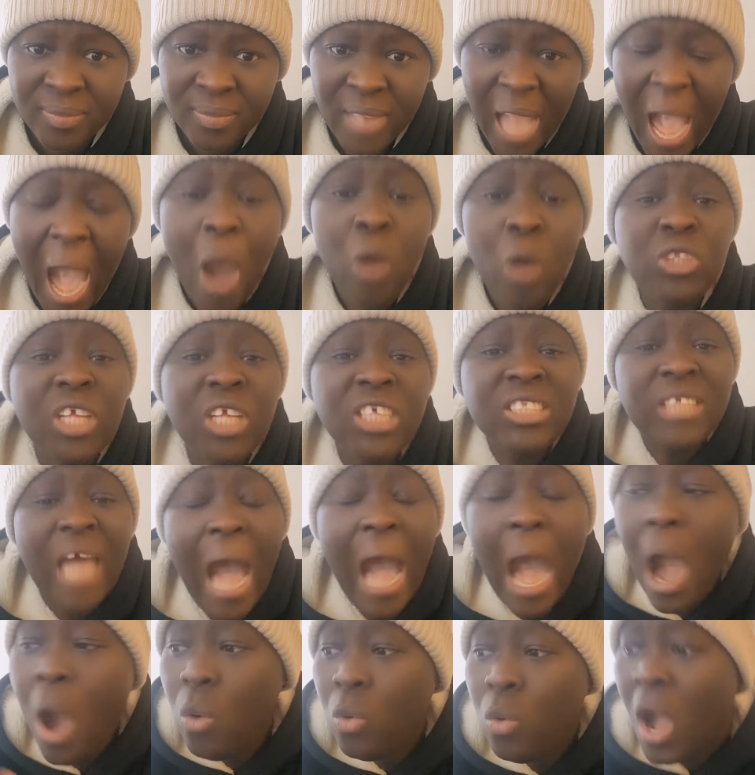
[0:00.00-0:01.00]

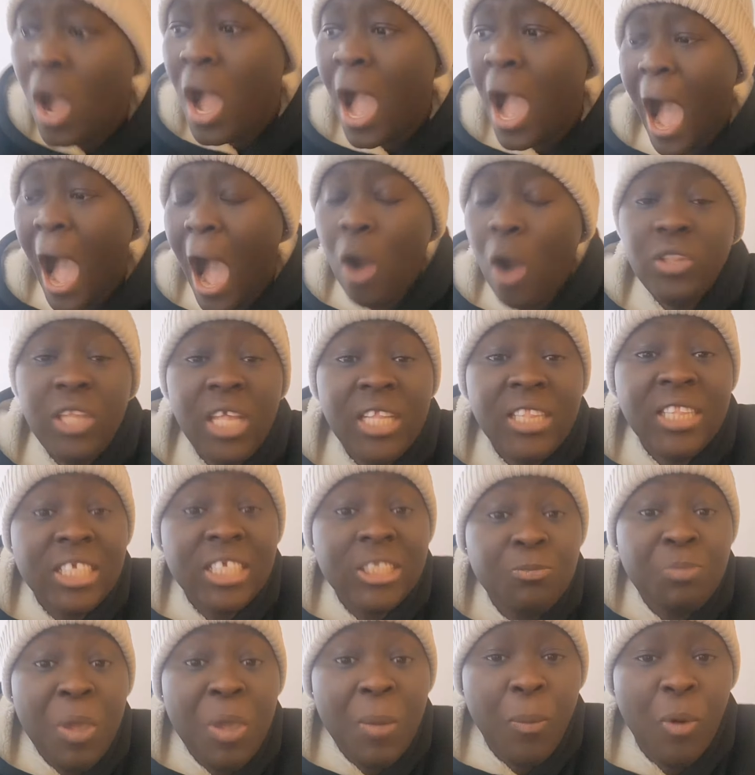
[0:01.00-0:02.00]
How did
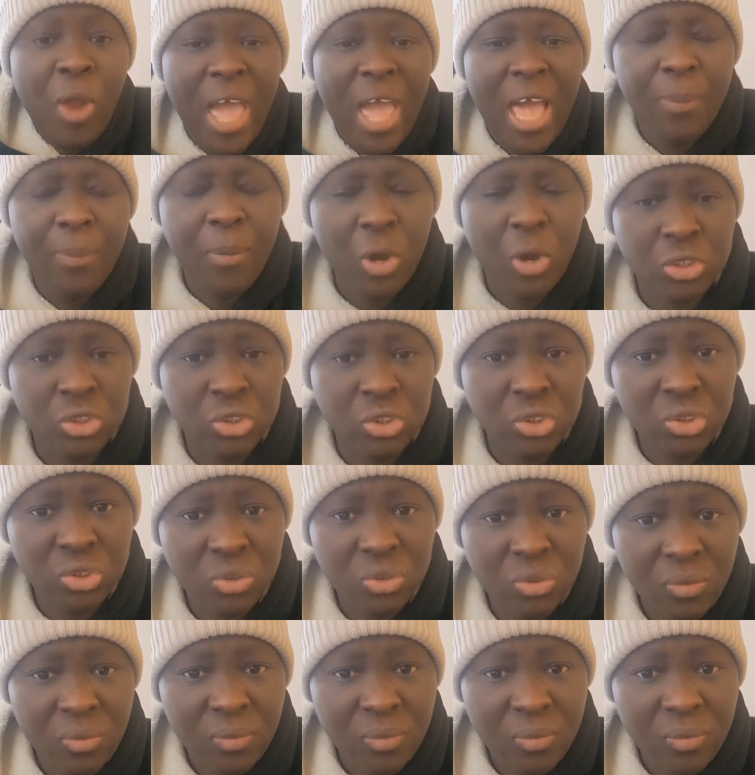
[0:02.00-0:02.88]
these people help us?